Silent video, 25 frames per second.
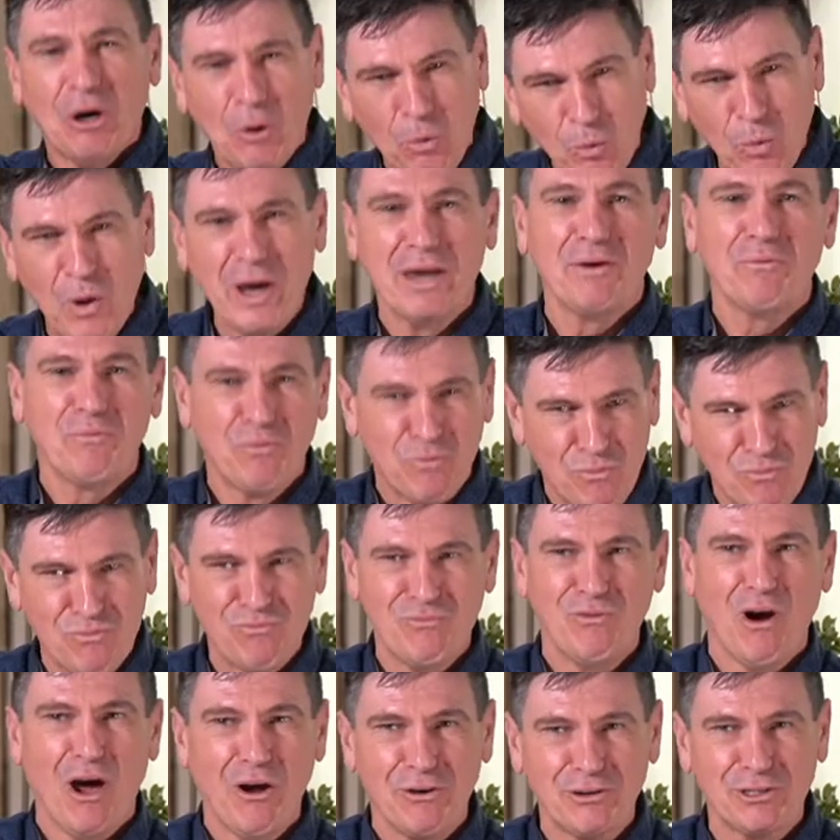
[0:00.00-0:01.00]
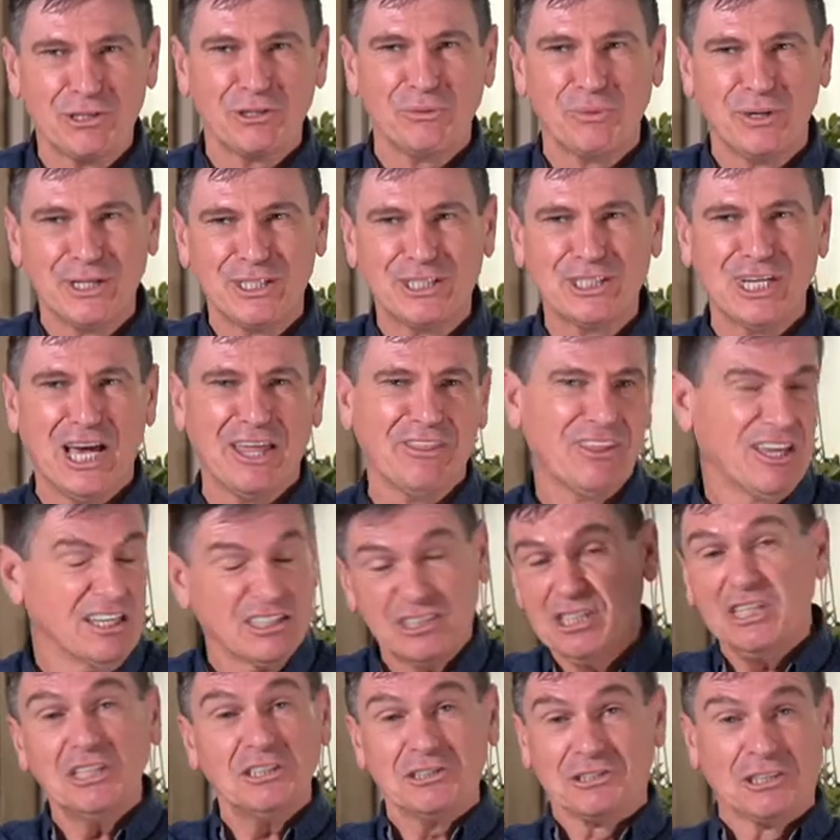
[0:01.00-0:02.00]
we wrote to each other,
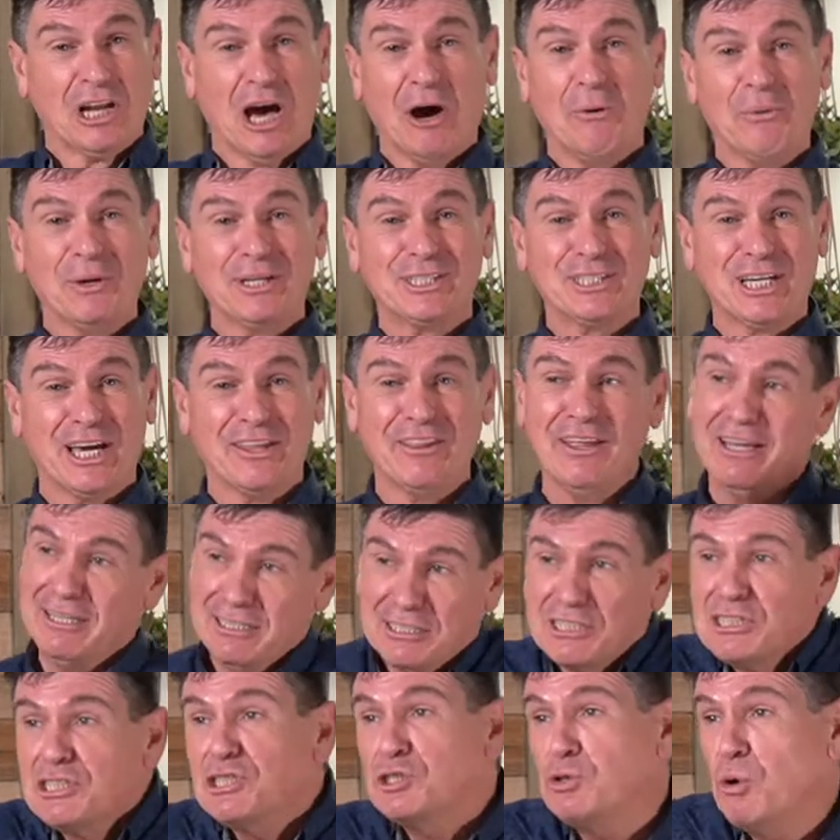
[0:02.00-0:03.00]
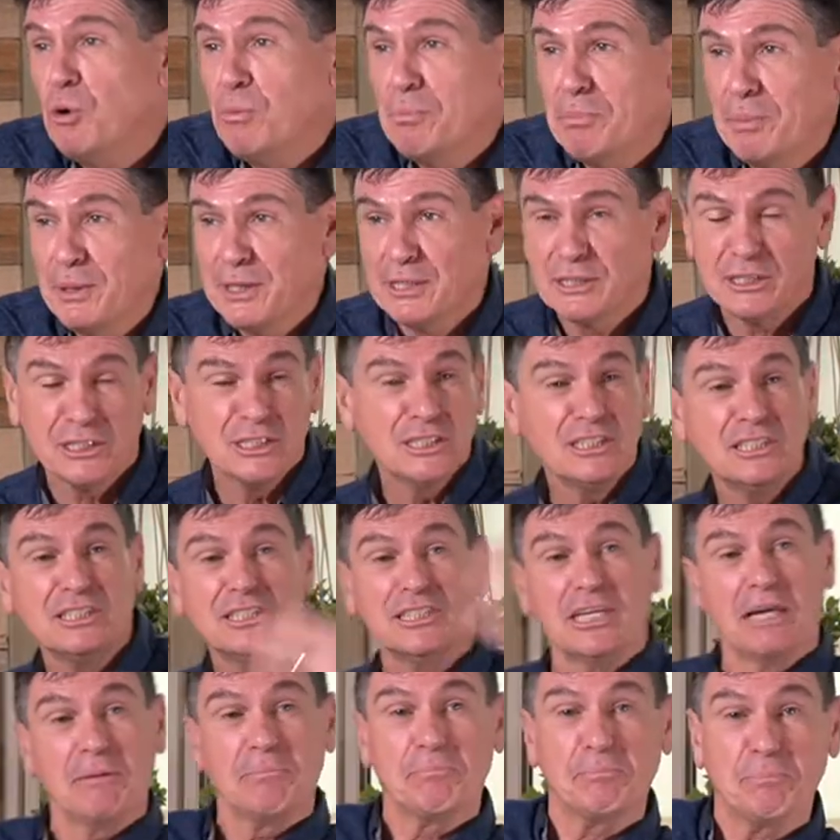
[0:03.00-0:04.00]
didn't know each other, just saw pictures,
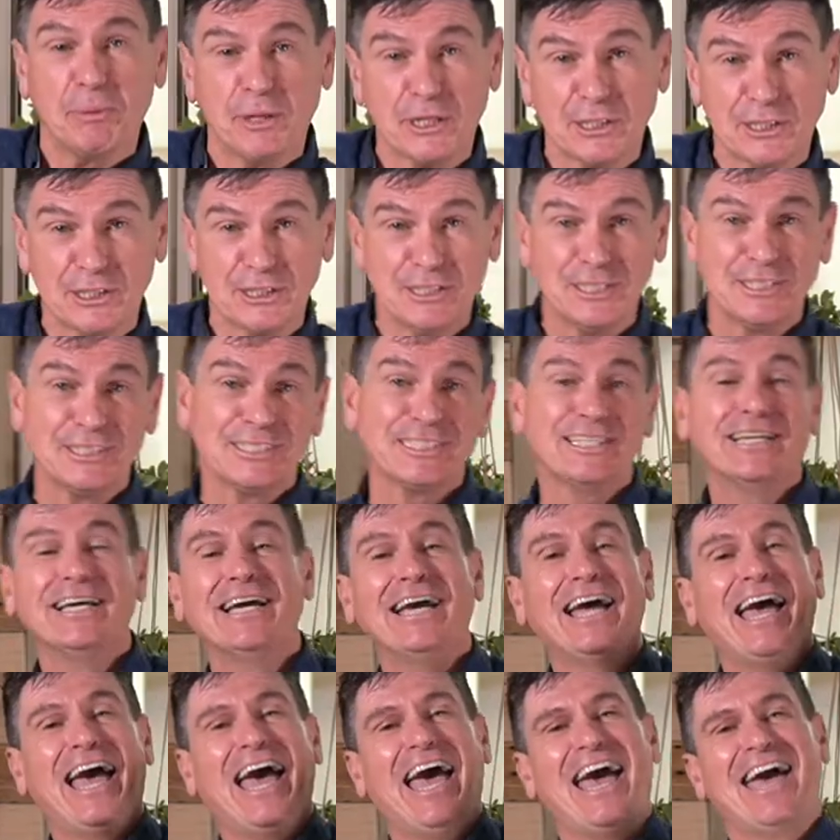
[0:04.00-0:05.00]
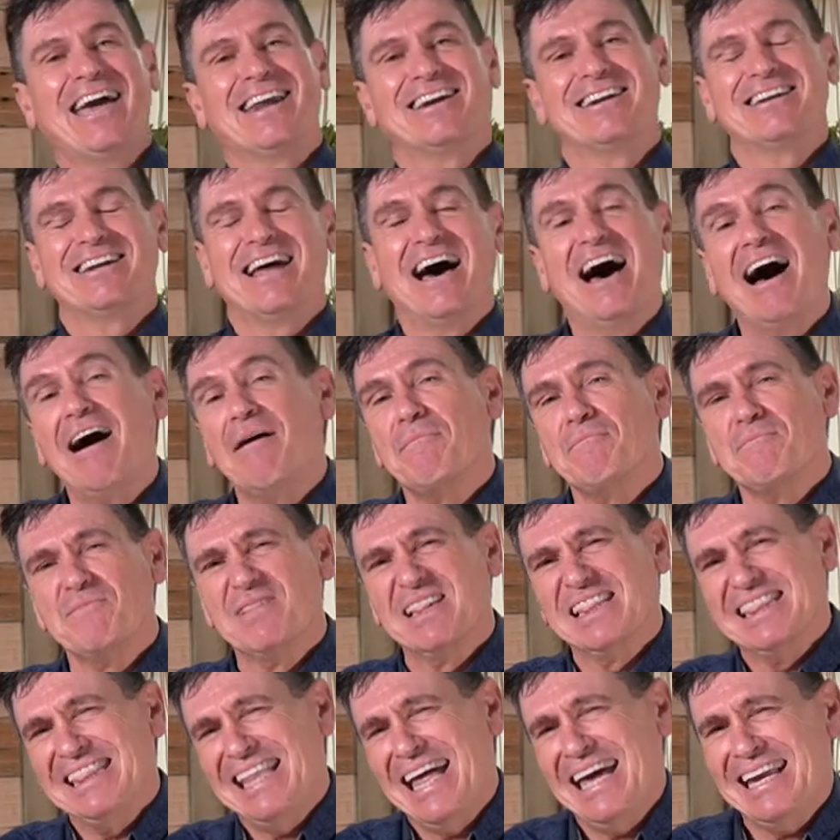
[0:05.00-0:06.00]
sent pictures and
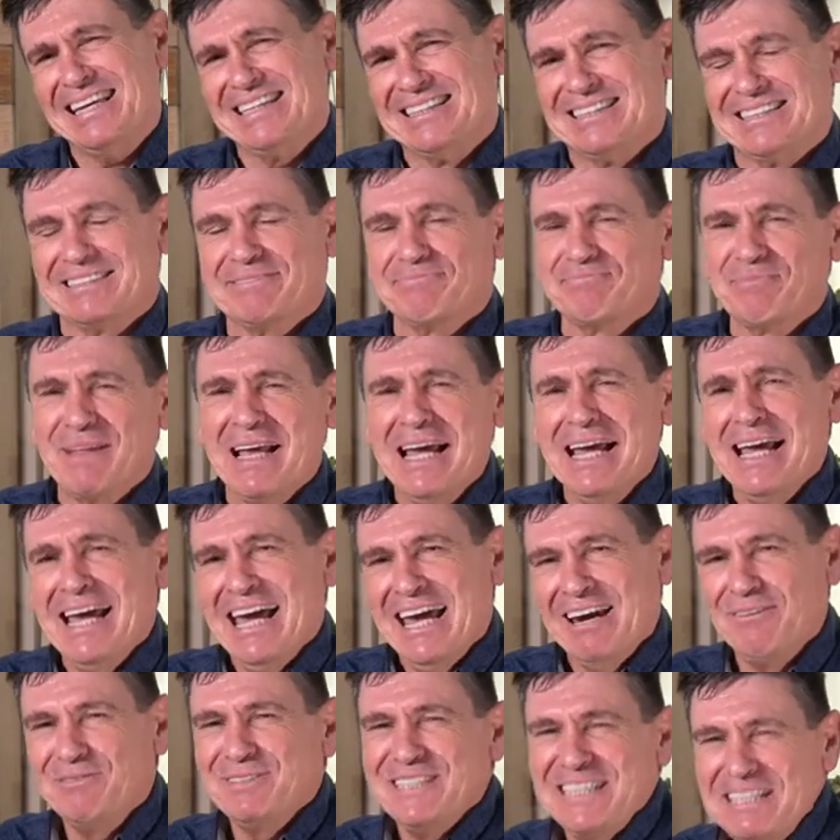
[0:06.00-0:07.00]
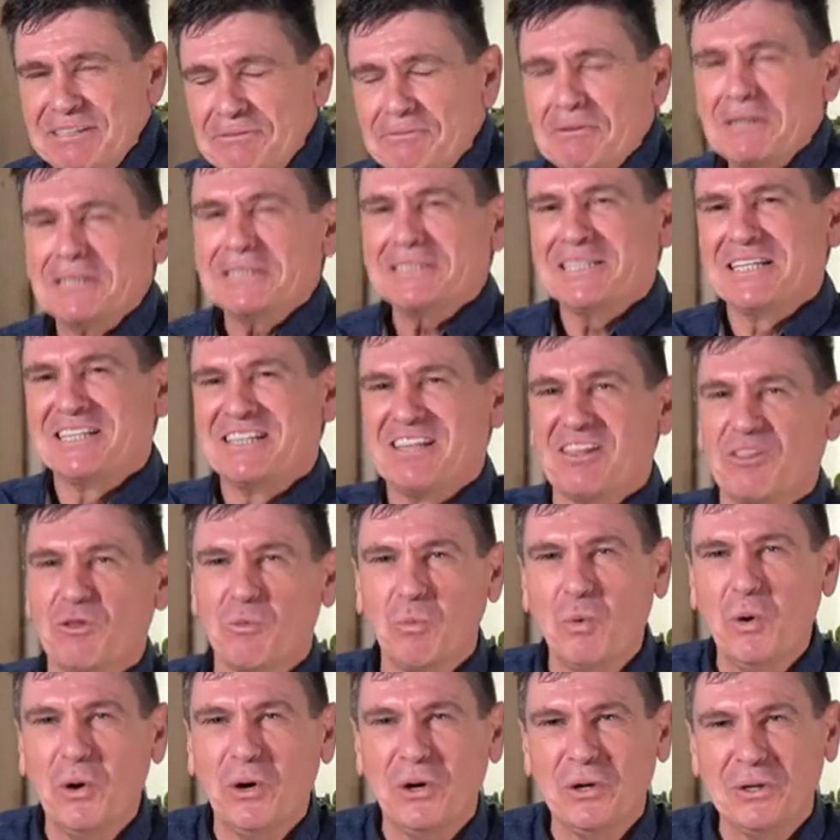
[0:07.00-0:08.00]
letters. And it was interesting that the
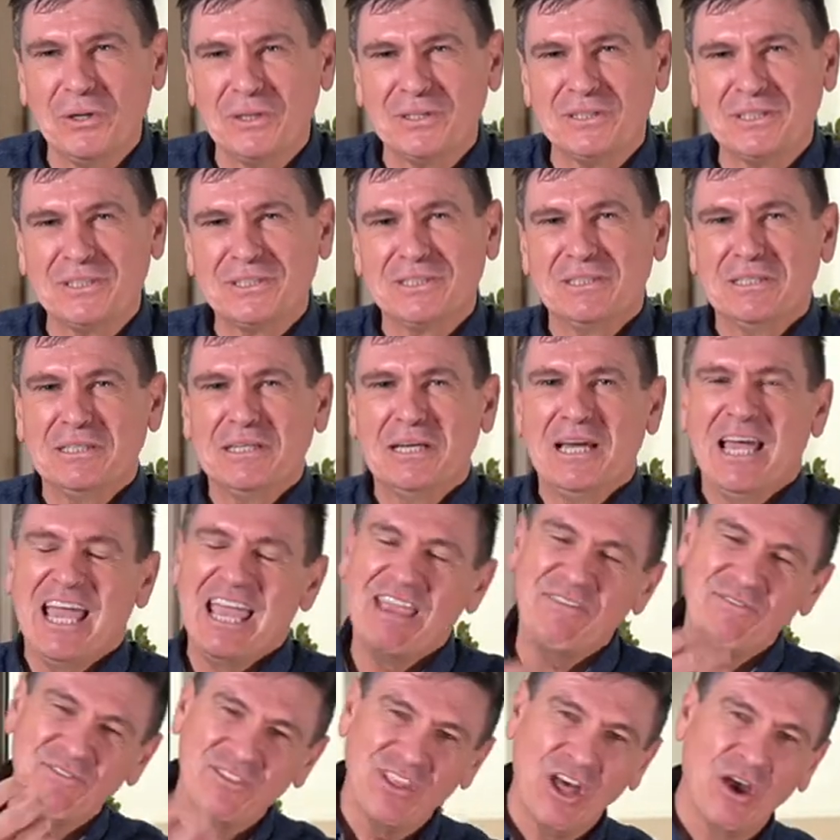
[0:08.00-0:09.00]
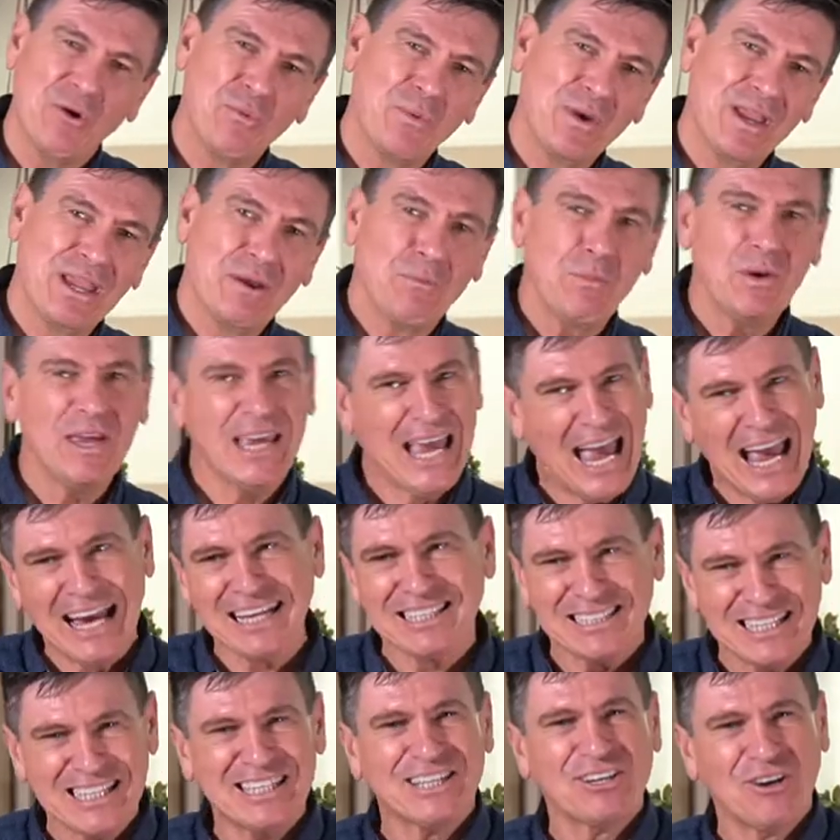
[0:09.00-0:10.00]
words, even though we
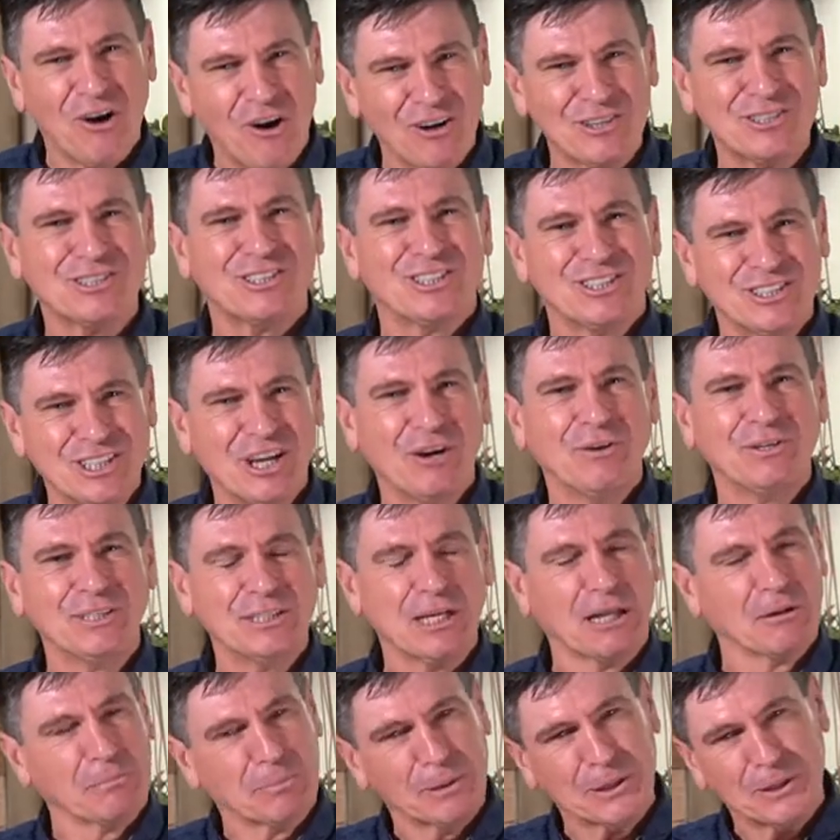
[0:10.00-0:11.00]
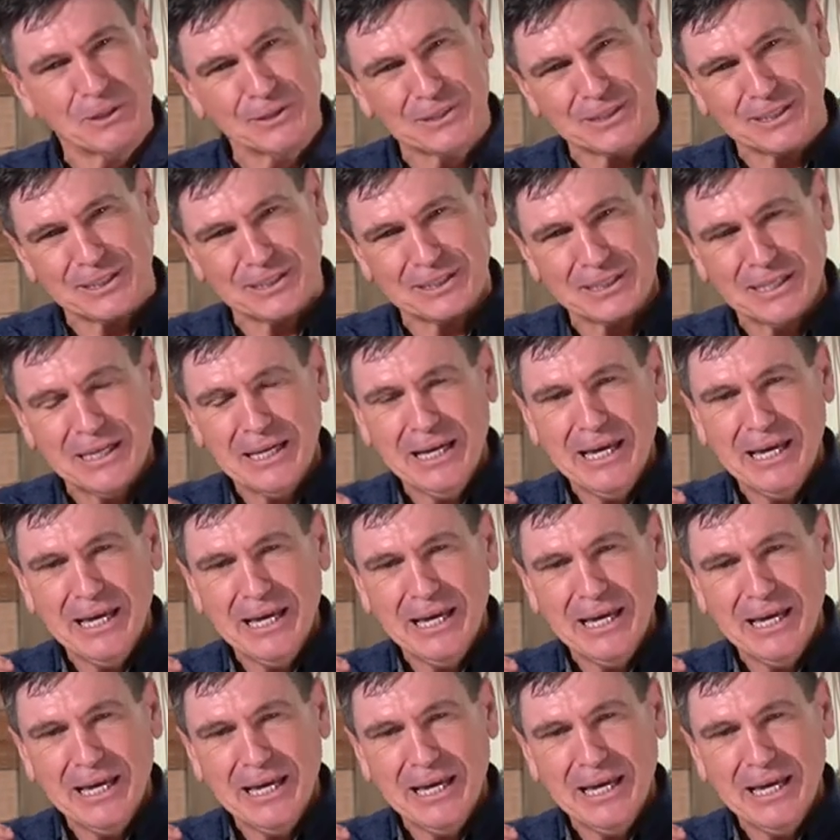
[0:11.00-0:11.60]
actually got to know each other, because it